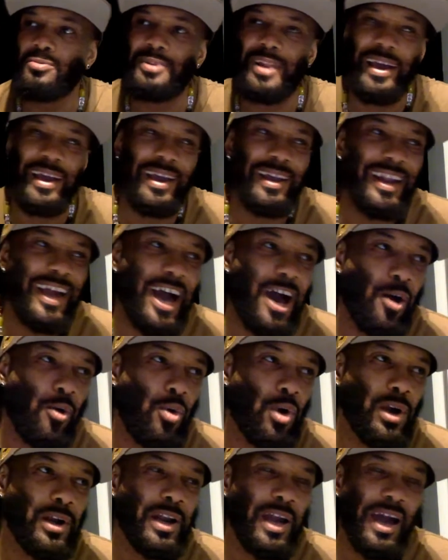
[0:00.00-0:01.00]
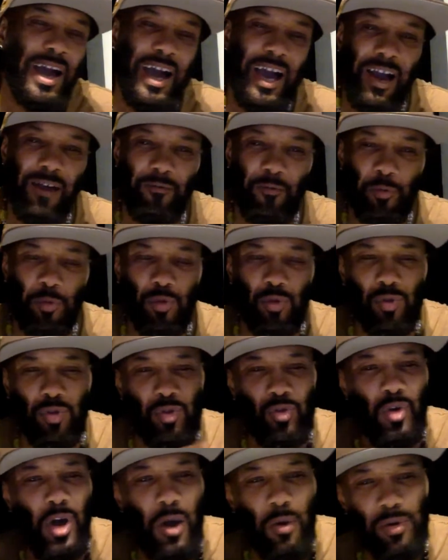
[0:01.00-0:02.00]
Like an hour and a half to
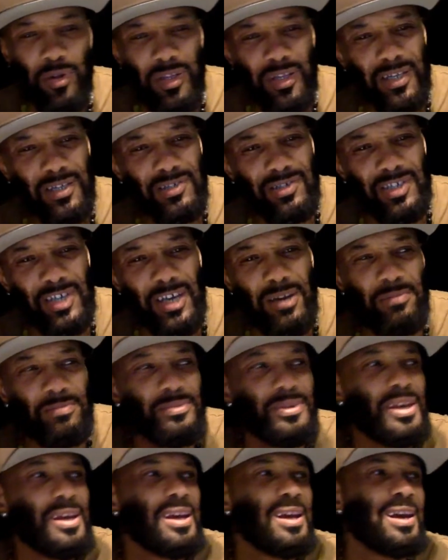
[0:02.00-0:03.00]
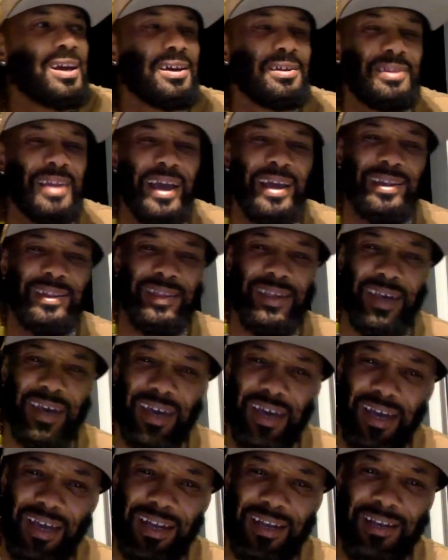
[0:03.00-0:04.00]
2 hours in the gym is like
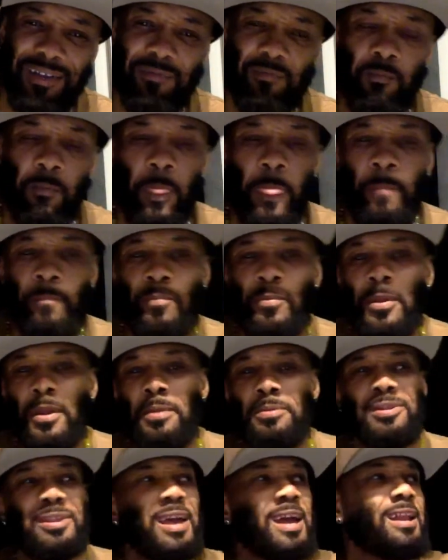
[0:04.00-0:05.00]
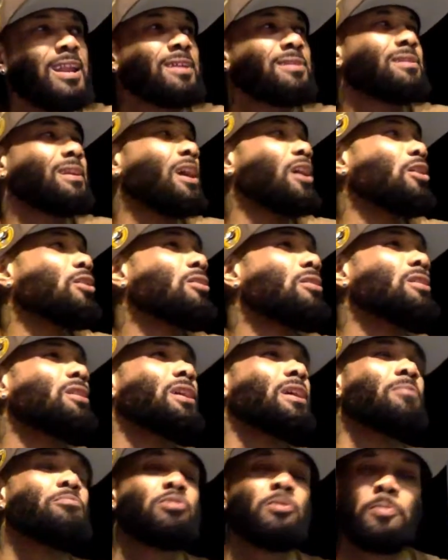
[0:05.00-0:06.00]
10. 10 to start
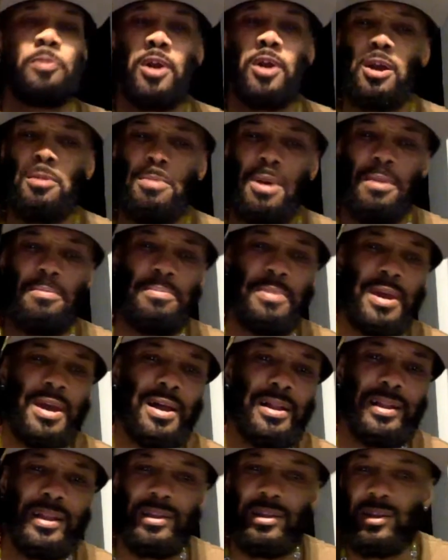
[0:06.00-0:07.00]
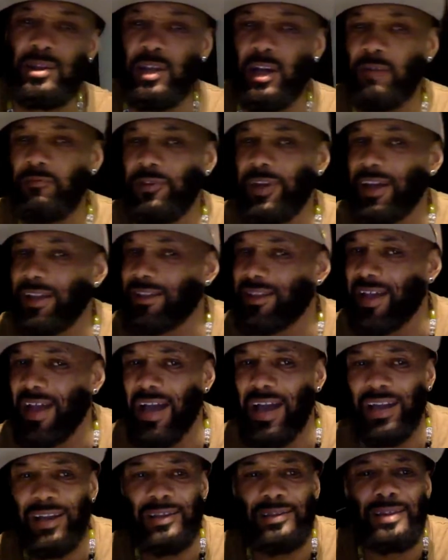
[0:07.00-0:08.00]
cooking, preparing my meal and stuff like
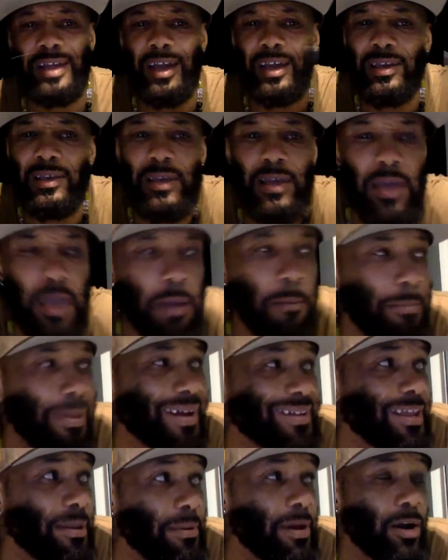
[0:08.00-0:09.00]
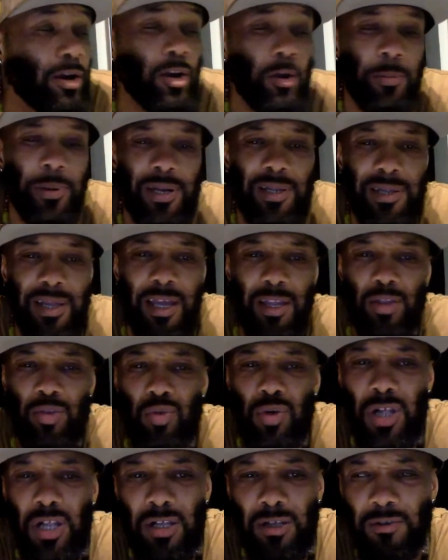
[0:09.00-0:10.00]
that. It's like by the time I go to bed, it's like
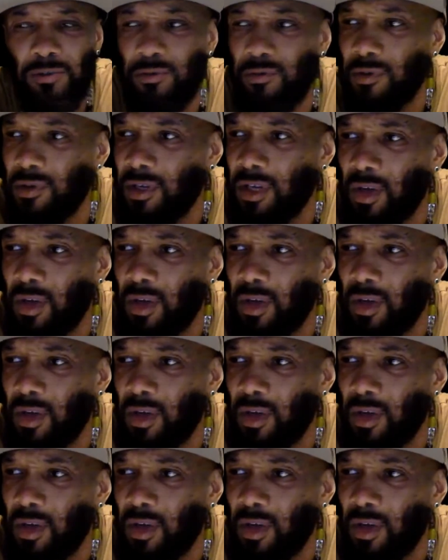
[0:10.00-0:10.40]
12.